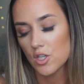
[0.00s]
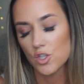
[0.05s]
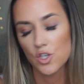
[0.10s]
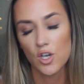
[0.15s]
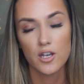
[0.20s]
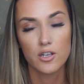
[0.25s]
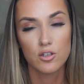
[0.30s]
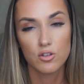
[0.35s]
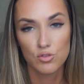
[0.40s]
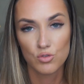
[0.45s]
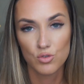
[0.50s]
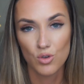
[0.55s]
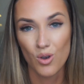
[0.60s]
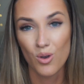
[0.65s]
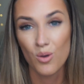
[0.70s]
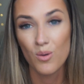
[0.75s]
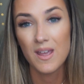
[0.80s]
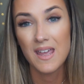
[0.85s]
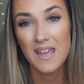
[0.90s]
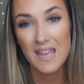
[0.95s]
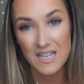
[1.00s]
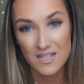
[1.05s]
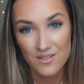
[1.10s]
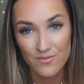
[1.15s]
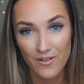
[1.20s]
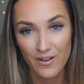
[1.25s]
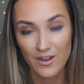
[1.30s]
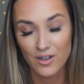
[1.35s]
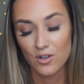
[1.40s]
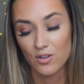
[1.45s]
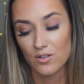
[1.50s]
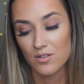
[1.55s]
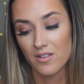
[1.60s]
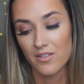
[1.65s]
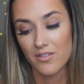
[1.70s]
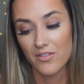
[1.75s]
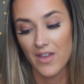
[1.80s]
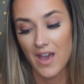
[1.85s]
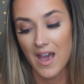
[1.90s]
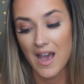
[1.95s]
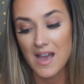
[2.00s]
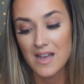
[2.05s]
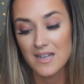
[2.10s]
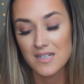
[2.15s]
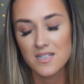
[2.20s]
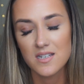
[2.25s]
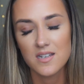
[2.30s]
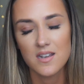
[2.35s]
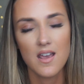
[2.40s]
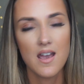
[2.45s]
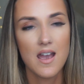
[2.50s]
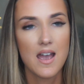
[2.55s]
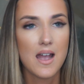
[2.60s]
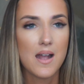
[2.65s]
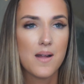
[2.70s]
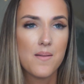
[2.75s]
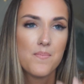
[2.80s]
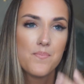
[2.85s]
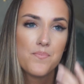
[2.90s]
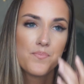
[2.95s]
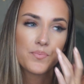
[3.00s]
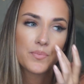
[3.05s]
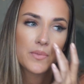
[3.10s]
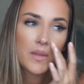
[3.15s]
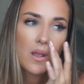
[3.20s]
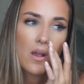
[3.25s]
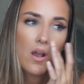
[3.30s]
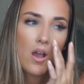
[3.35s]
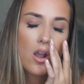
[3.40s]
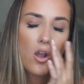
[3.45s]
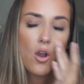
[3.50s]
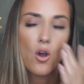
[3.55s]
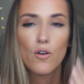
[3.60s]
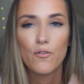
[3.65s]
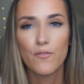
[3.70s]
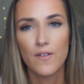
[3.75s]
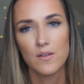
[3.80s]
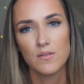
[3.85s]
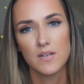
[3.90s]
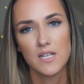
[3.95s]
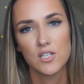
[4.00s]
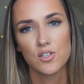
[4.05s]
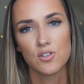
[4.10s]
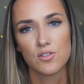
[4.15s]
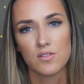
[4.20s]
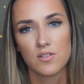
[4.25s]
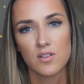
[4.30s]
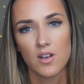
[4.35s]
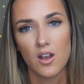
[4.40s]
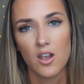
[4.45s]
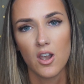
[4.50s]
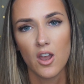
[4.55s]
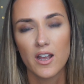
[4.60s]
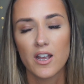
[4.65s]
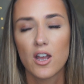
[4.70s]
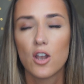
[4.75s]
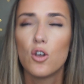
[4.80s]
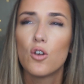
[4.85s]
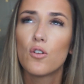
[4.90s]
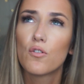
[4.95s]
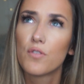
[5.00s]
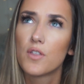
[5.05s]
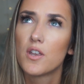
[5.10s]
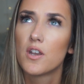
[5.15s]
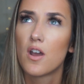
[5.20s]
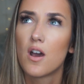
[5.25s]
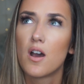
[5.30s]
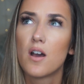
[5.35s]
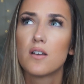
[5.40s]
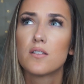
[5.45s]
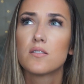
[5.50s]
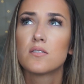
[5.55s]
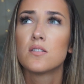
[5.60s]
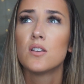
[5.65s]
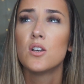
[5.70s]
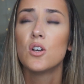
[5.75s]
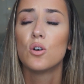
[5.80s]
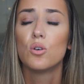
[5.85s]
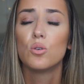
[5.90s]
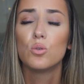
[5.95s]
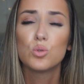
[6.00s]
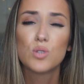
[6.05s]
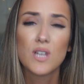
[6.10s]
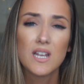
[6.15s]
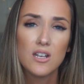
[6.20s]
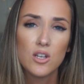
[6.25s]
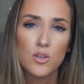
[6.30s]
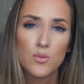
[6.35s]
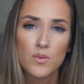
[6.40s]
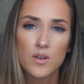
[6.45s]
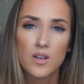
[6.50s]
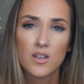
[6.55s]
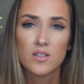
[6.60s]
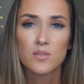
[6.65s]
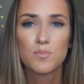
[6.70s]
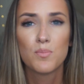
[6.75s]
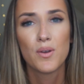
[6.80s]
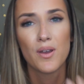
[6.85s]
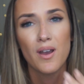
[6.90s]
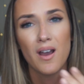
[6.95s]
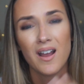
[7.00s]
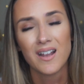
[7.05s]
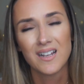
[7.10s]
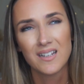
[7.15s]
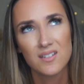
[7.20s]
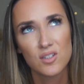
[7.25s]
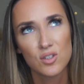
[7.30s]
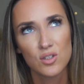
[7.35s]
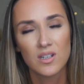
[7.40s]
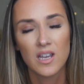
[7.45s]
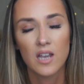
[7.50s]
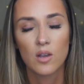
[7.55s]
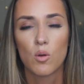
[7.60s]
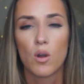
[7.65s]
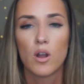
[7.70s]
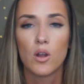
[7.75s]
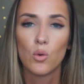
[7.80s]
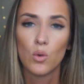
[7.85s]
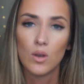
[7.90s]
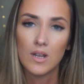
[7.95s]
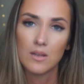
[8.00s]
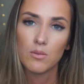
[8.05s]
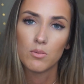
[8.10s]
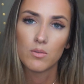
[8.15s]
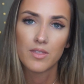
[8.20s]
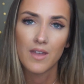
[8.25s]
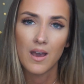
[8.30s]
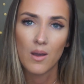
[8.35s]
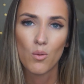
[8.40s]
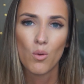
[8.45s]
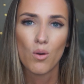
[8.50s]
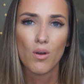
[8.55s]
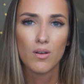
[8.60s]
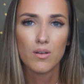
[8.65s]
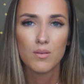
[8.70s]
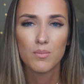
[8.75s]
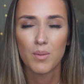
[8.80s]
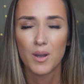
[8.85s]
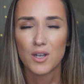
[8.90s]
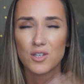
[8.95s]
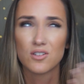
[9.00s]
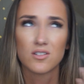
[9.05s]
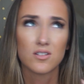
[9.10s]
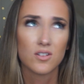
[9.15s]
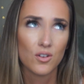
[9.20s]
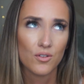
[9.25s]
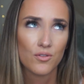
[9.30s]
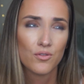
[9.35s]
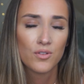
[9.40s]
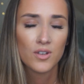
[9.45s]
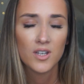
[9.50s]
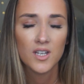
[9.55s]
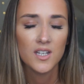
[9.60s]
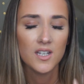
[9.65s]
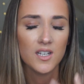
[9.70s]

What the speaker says: shine control, it is very good at that. A lot of foundations I like. I love the NARS All Day Luminous, but I do get quite oily with that one, but I just love